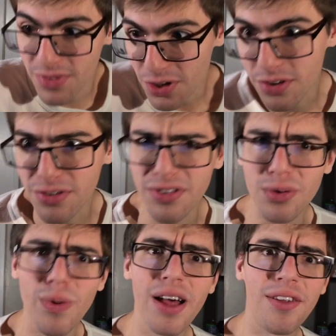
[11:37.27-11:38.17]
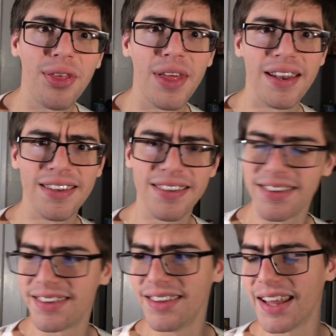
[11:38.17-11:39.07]
accrue wealth and
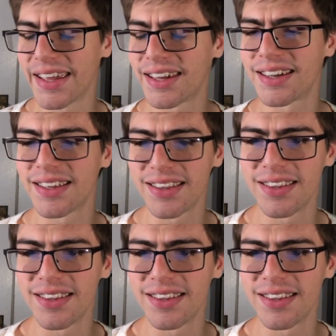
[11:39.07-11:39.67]
like